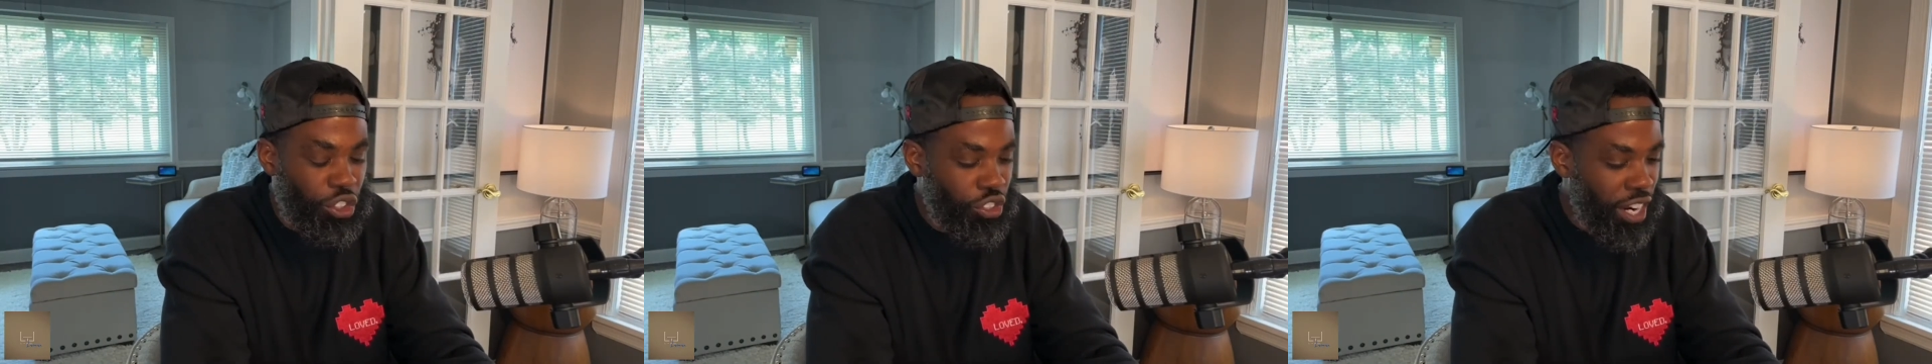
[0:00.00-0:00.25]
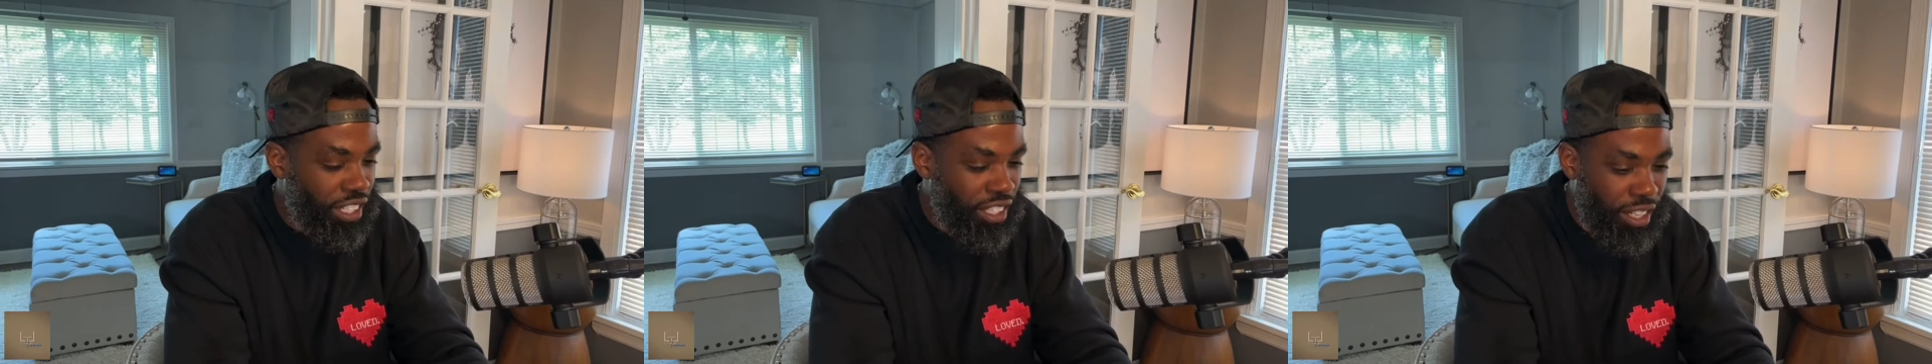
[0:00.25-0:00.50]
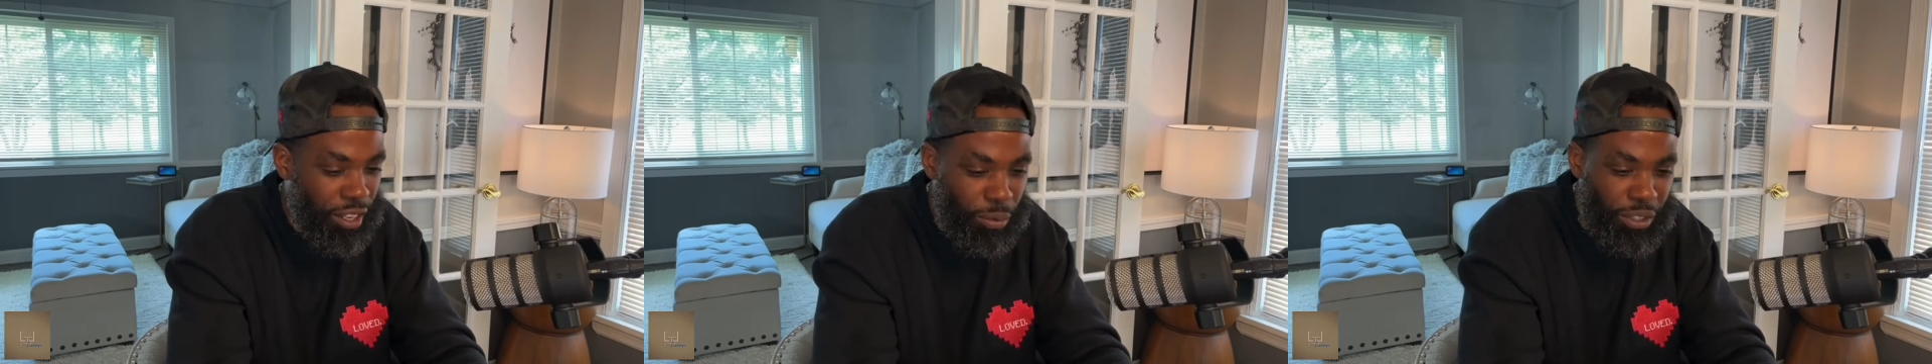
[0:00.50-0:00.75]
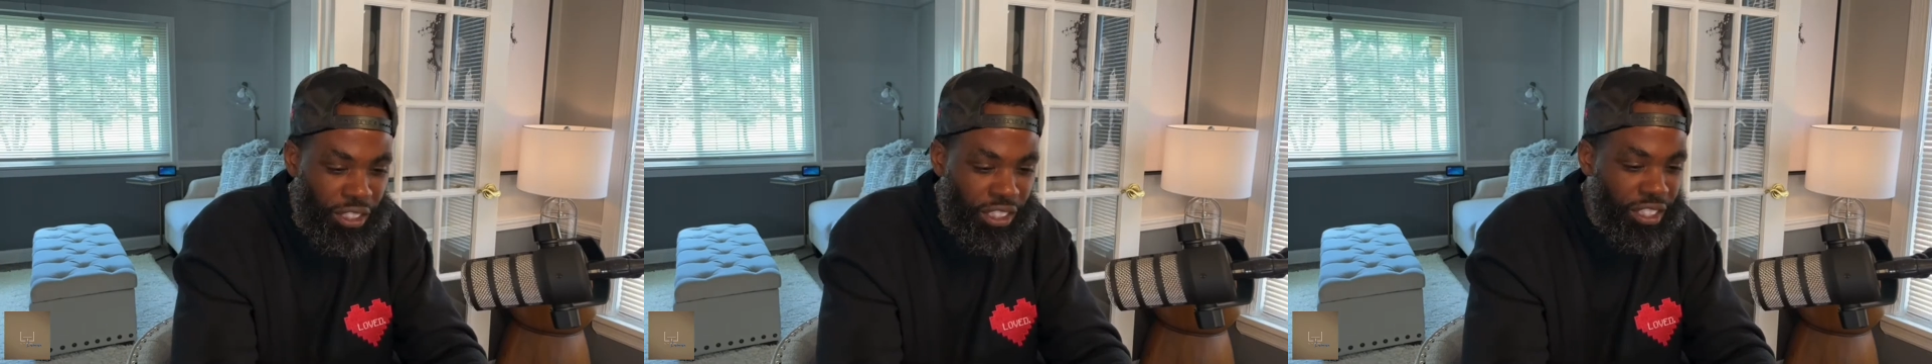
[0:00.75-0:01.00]
dressed up
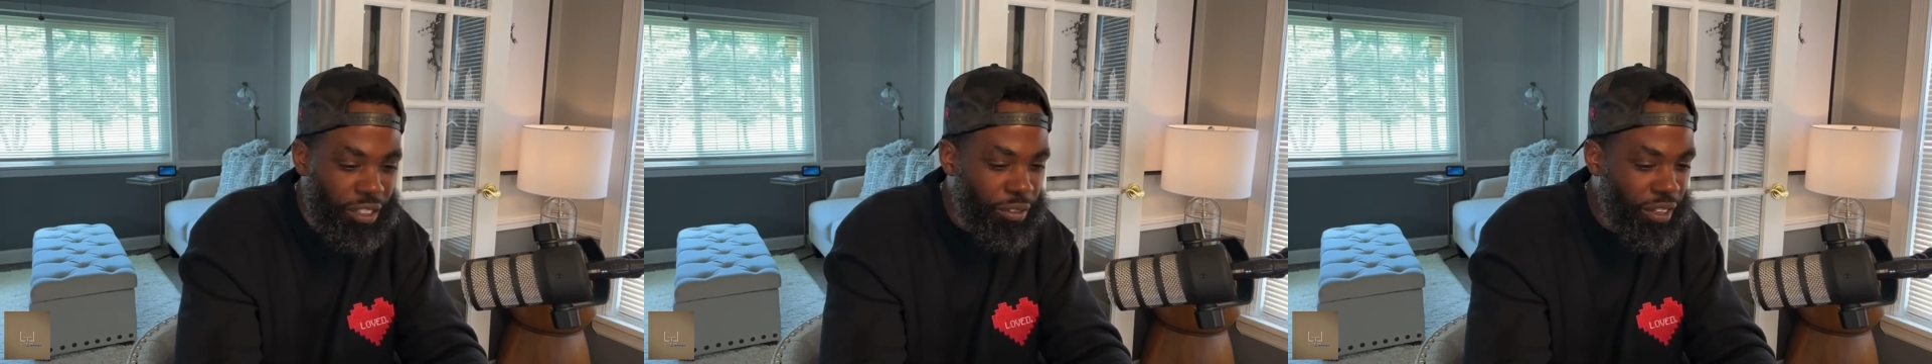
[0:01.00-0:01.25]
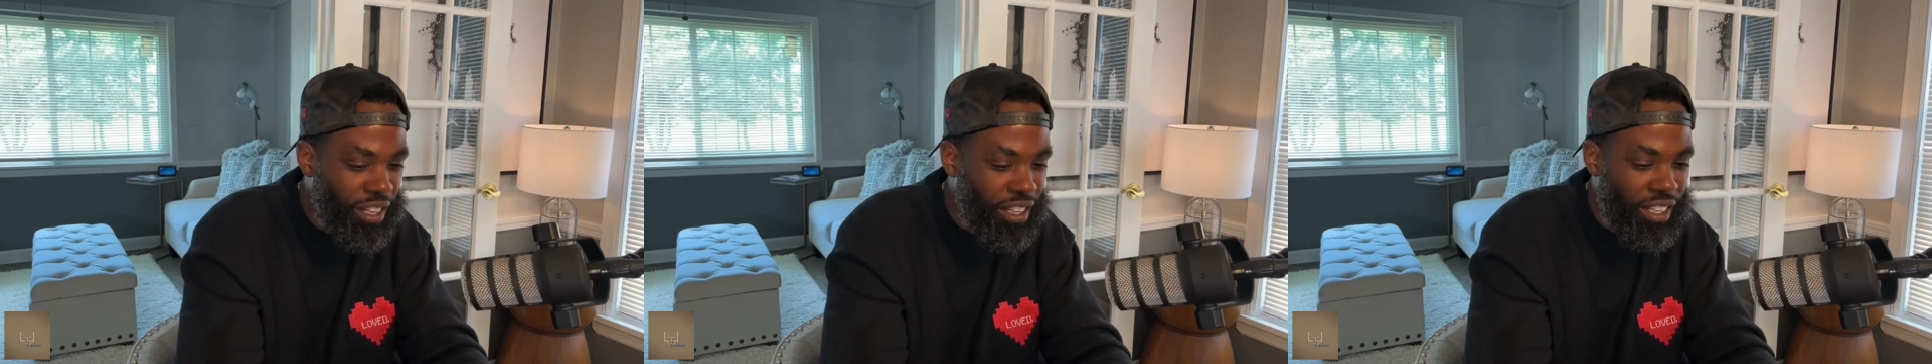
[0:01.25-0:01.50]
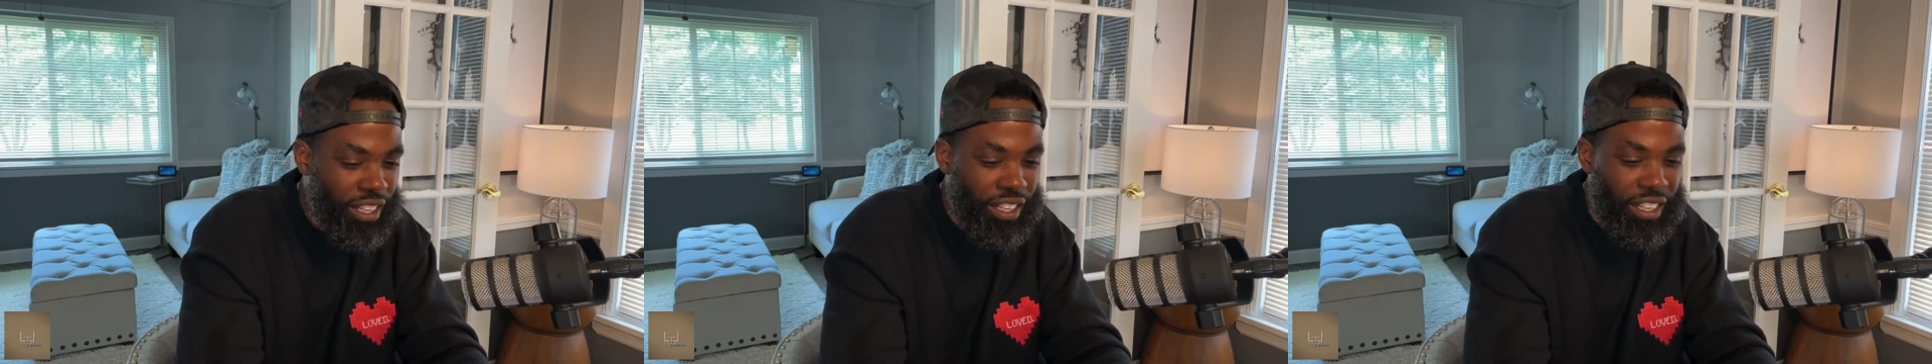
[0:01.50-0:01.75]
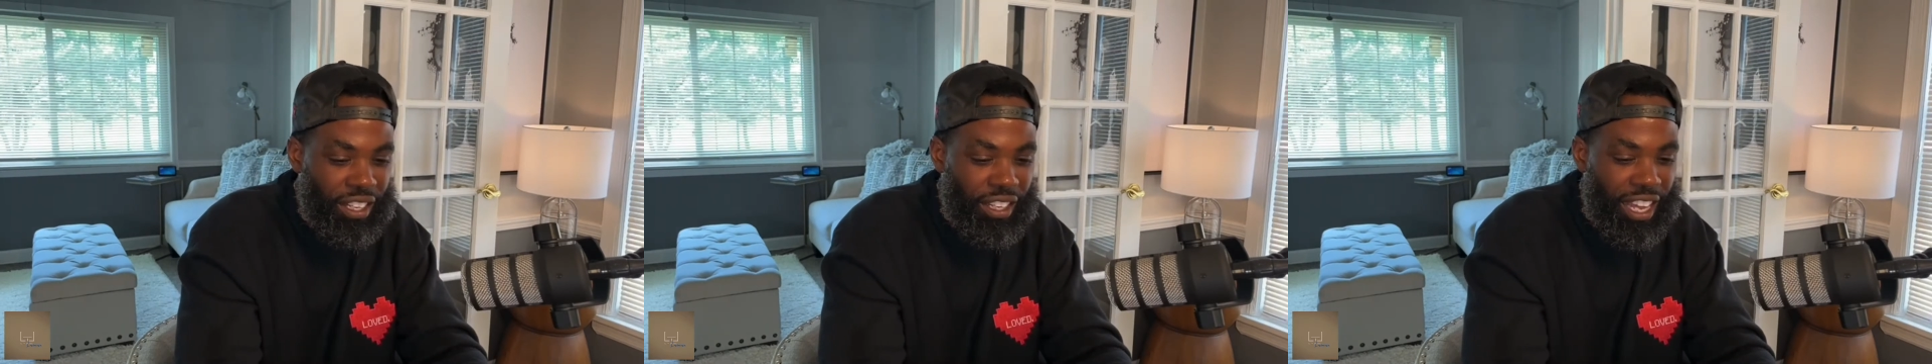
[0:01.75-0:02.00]
with just different
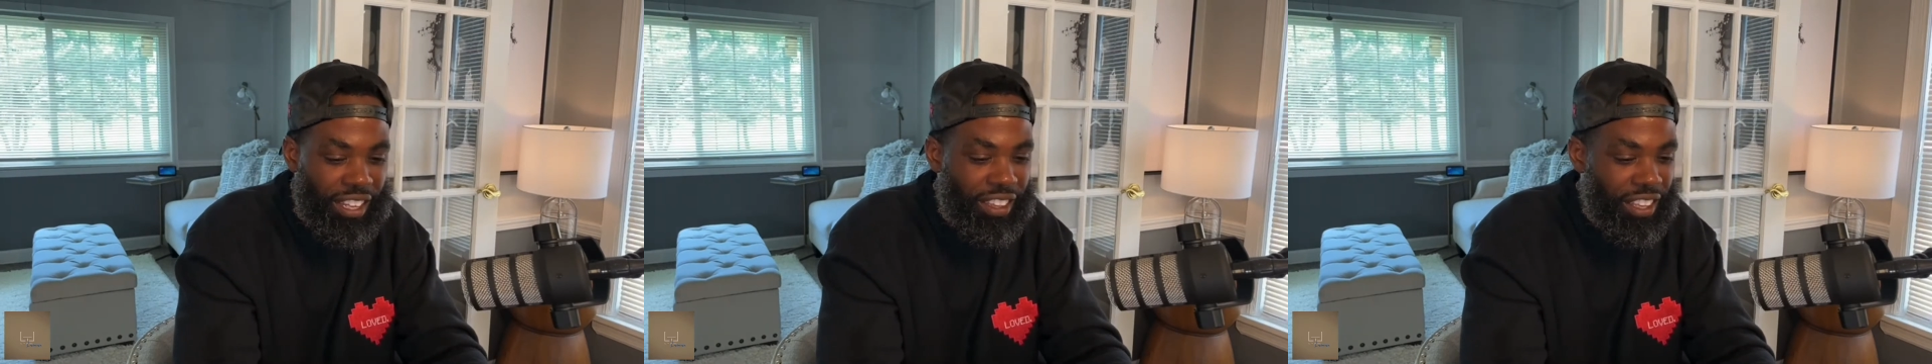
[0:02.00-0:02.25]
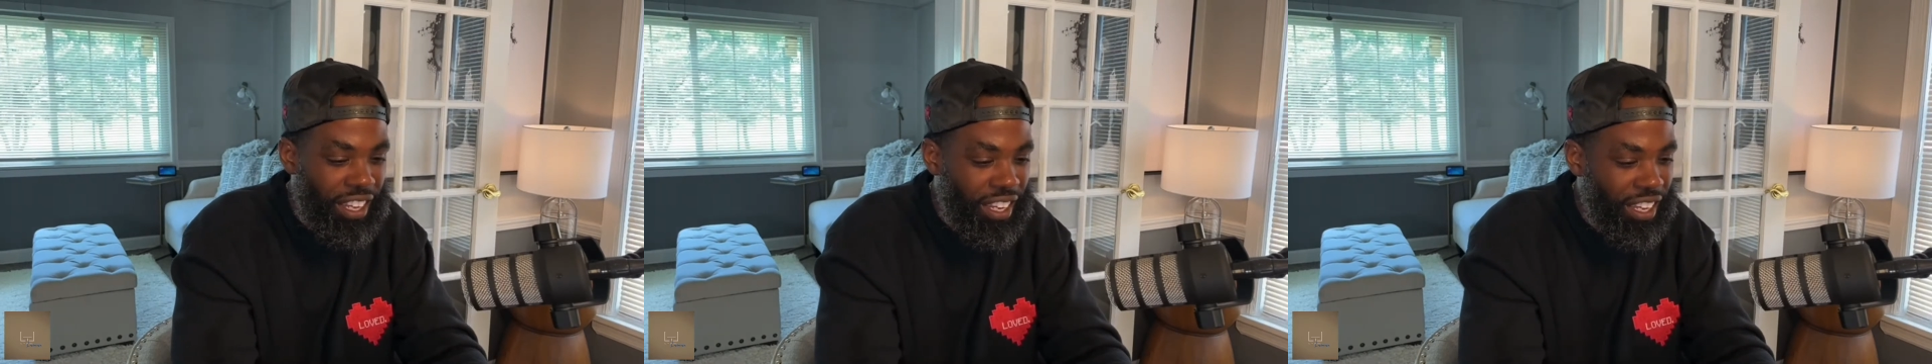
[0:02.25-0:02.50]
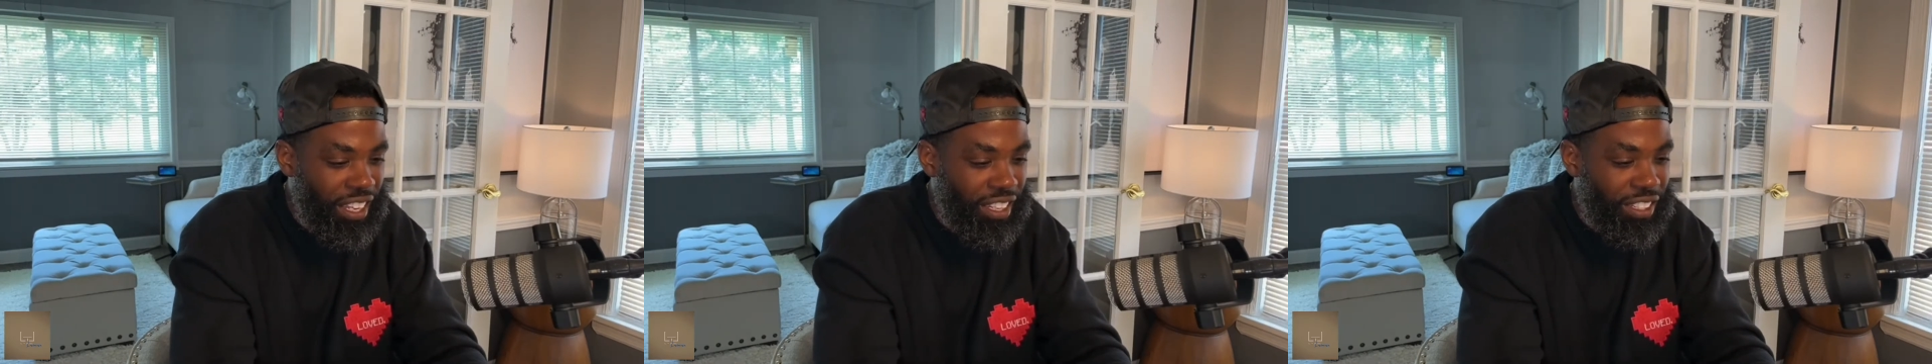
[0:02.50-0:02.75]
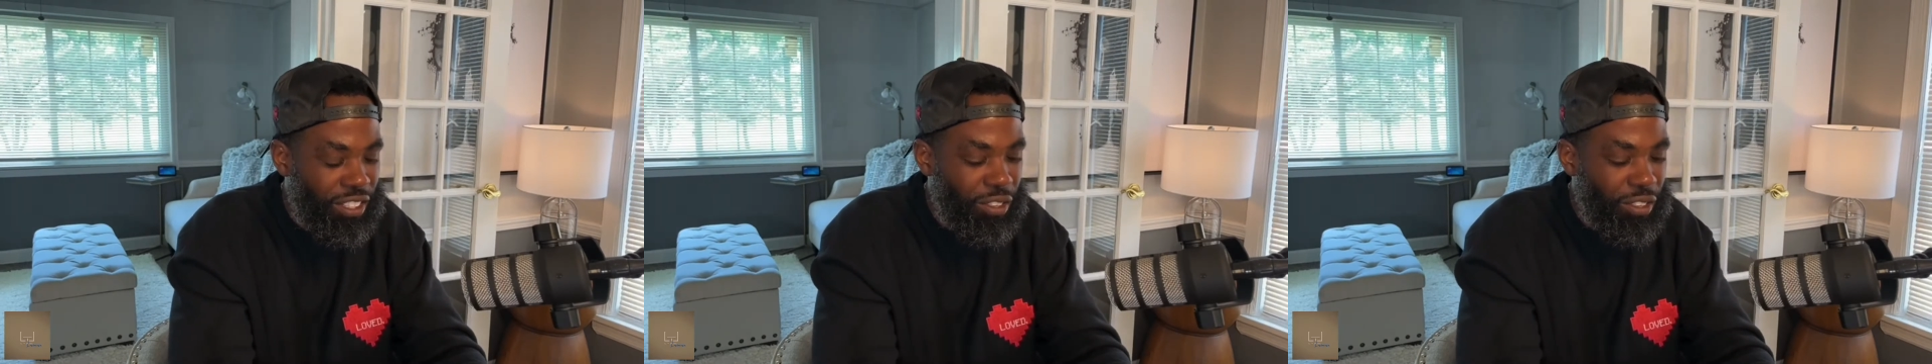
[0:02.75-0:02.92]
like things.